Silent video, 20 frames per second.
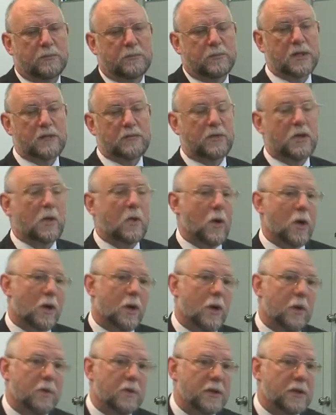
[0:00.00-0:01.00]
They're quite
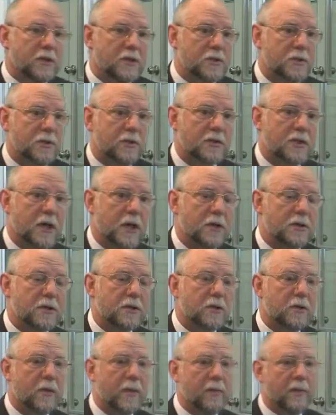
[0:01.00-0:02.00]
common, these sort of tales. I
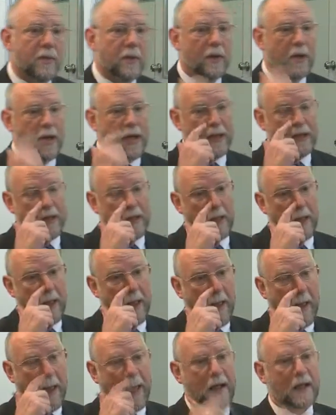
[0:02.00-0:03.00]
remember I had a
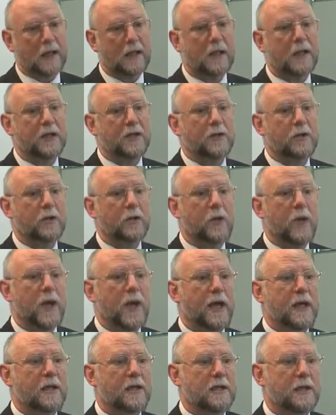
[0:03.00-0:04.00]
client who
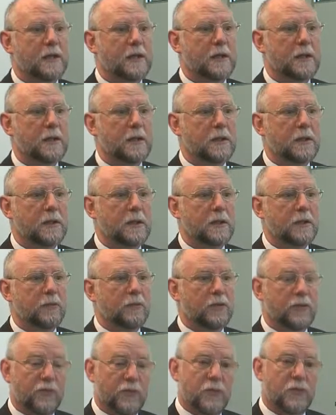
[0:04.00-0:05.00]
had
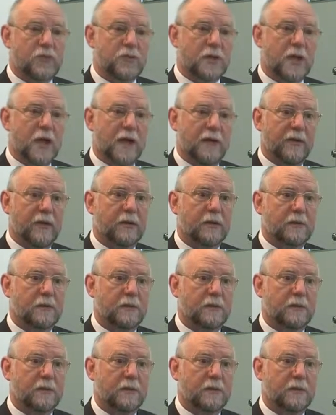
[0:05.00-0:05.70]
refused cover.